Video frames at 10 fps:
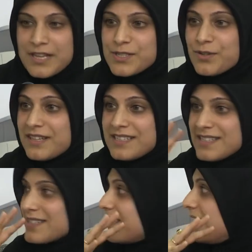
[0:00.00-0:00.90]
So this
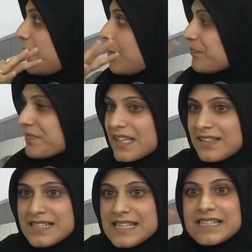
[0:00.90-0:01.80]

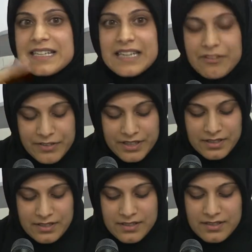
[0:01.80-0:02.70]
is a given